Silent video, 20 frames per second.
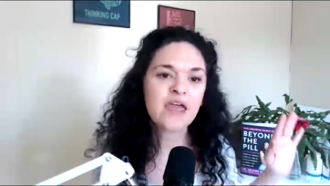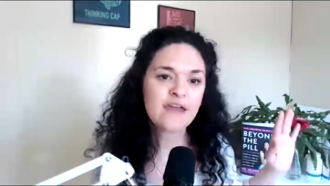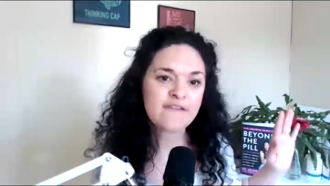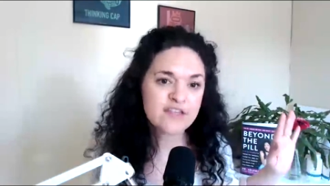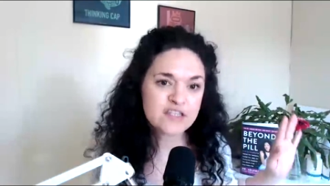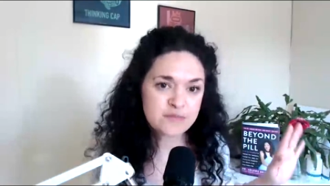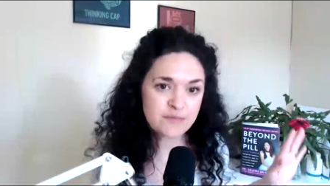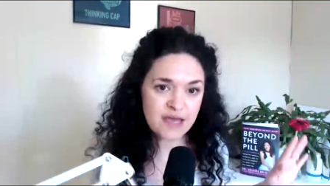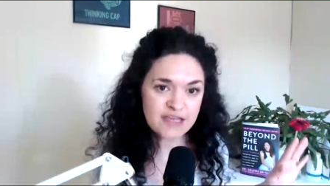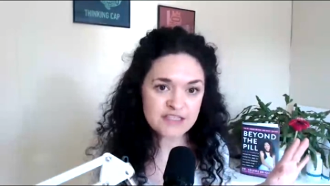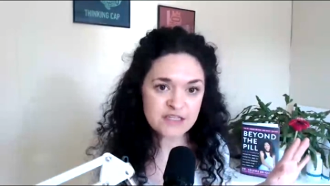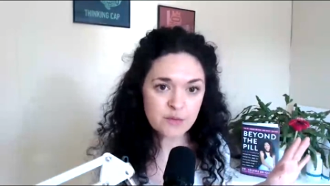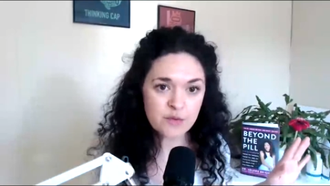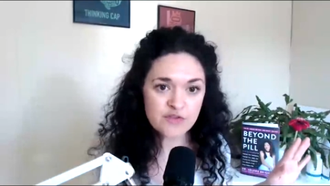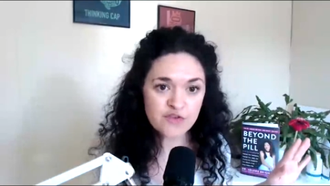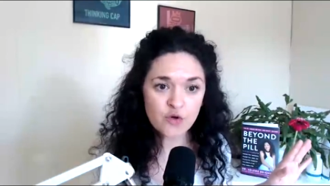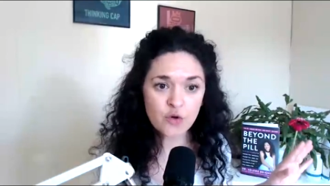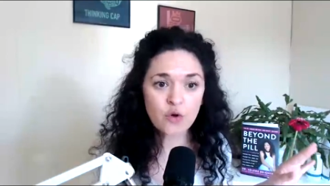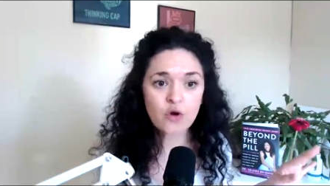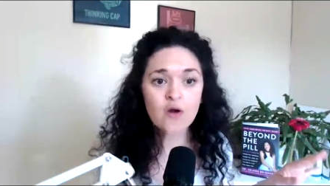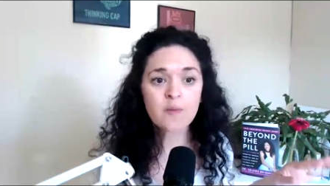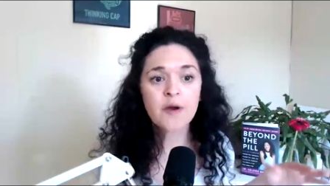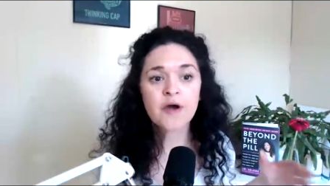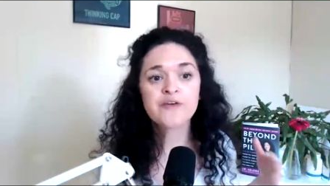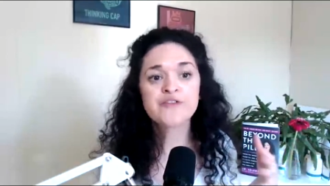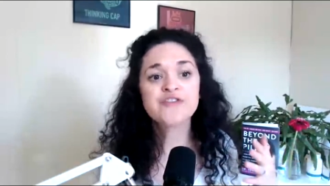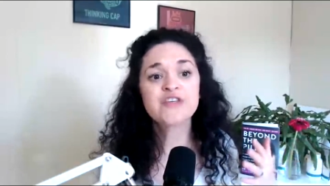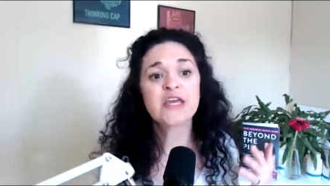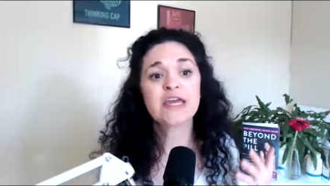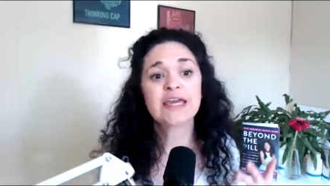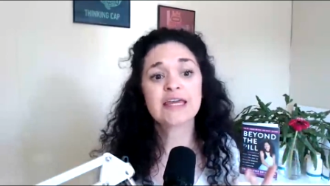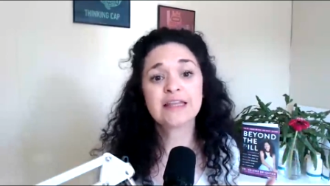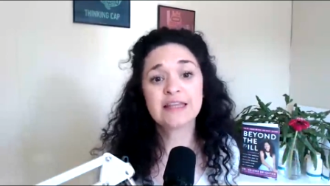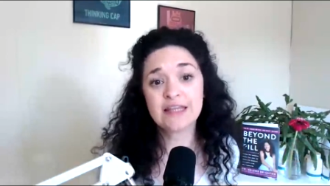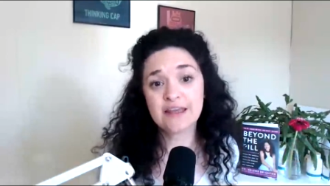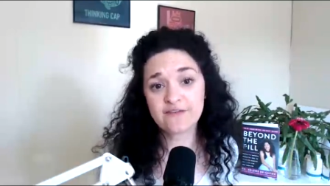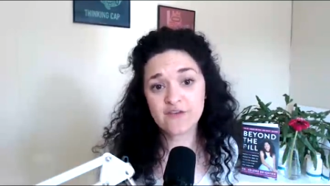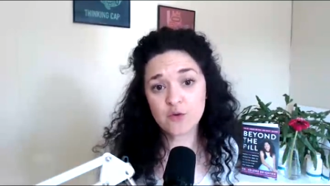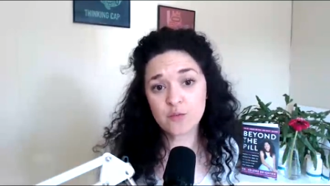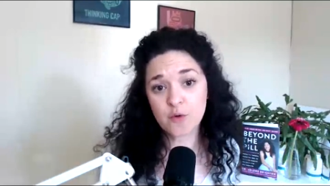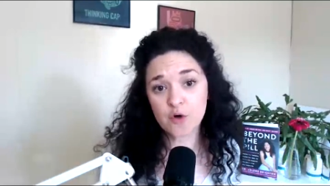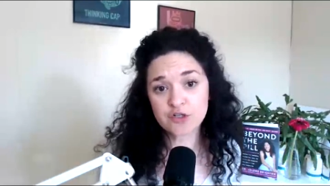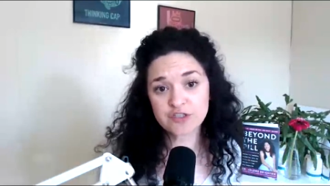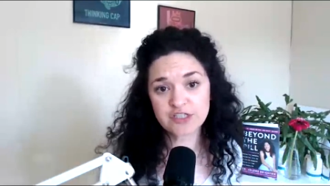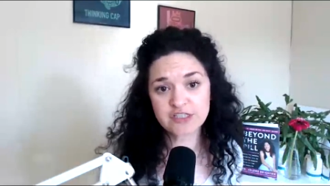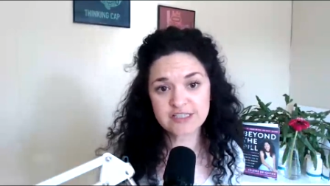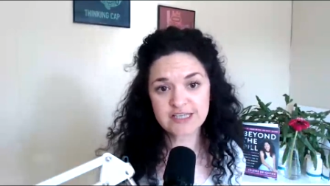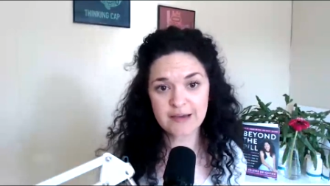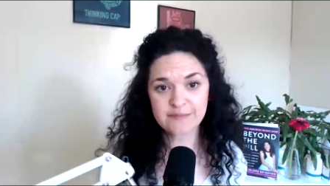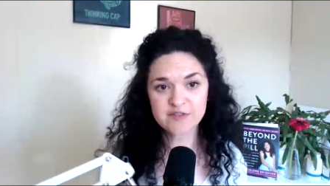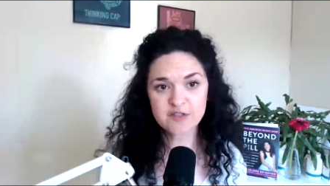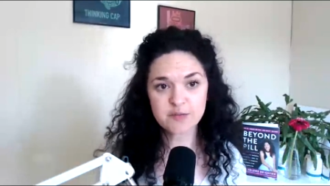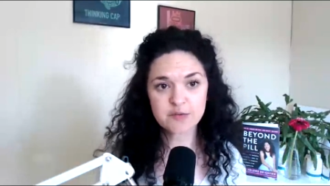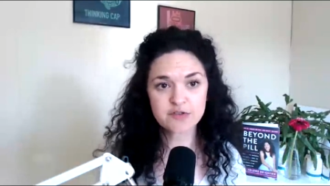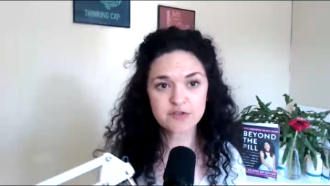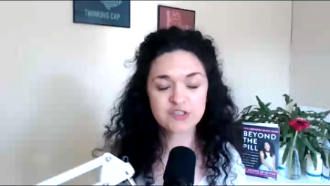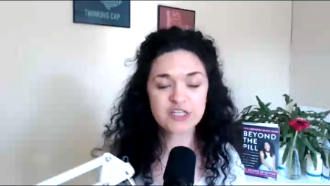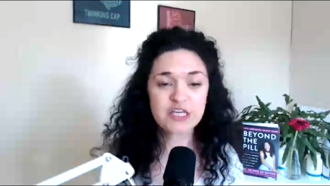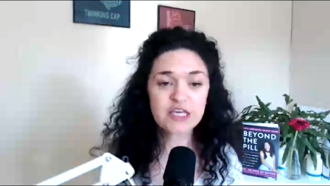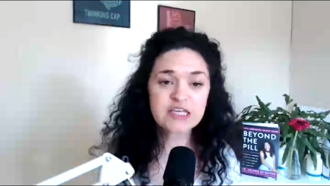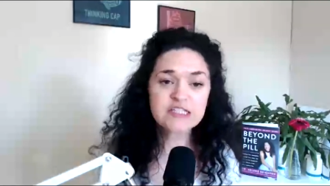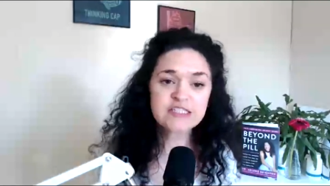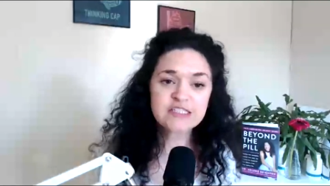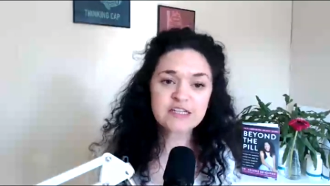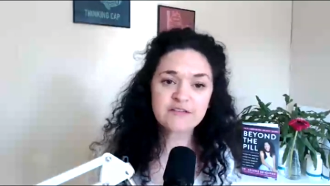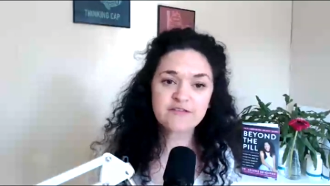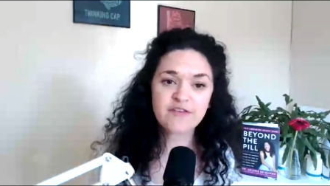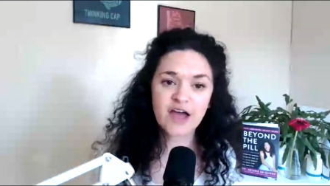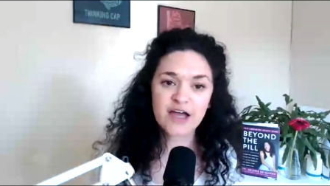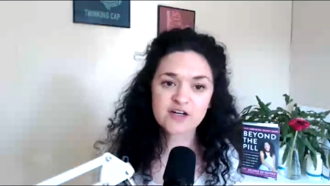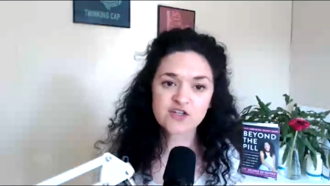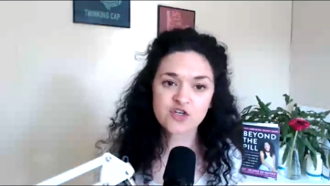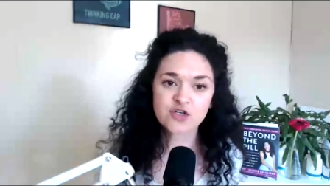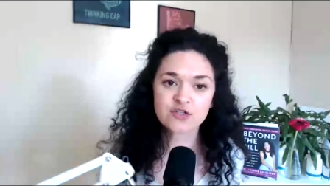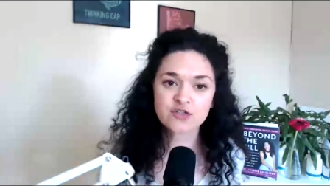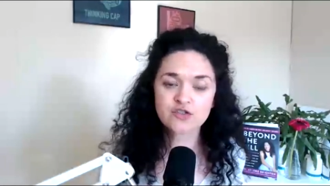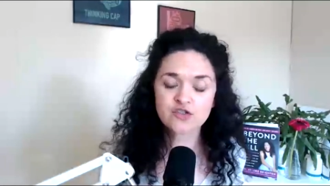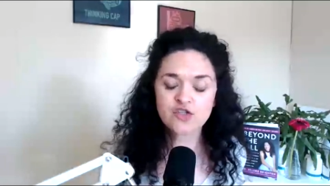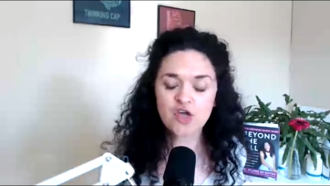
if it's messing with your hormones, it can leave you more susceptible to yeast infections.